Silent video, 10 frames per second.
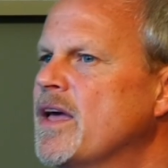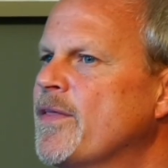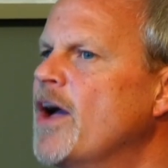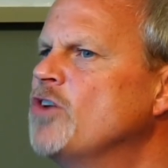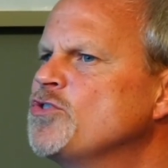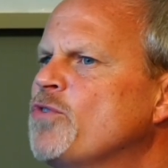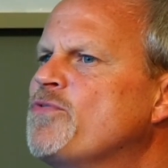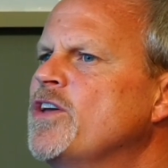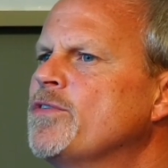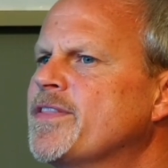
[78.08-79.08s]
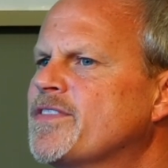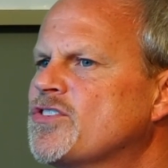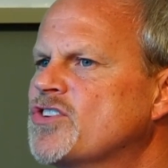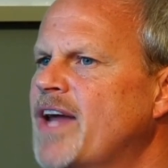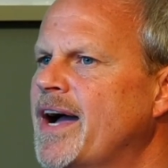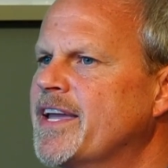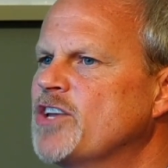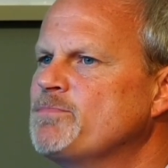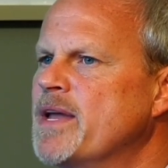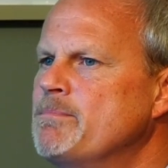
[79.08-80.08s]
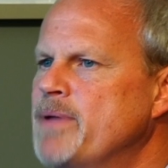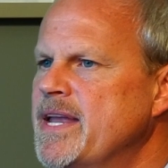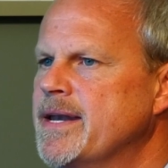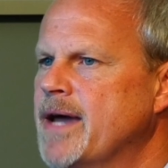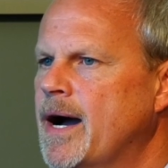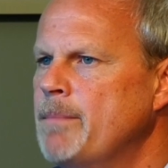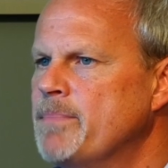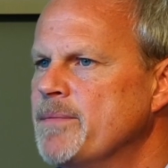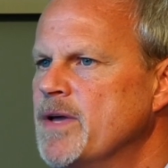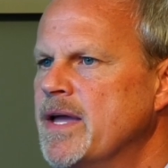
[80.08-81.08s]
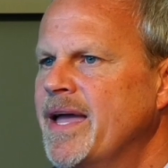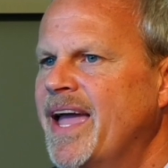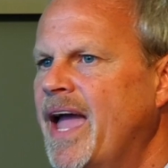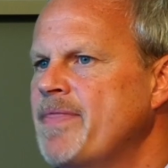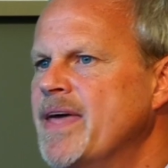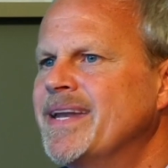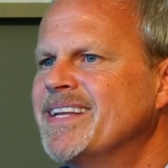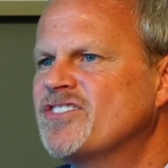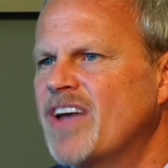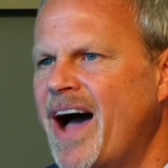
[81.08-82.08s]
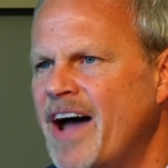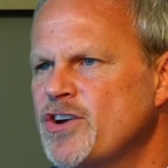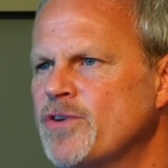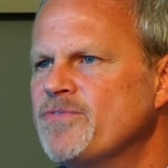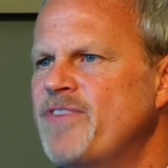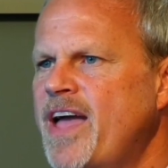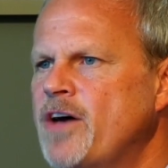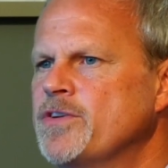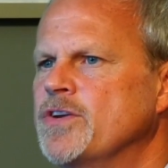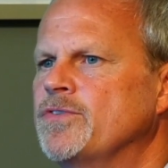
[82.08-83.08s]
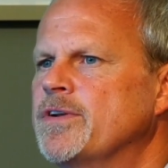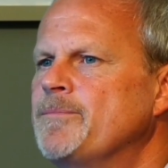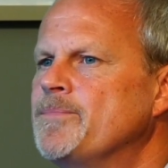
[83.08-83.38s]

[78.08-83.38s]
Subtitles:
They also feel that the stock has been beaten up and that it's undervalued.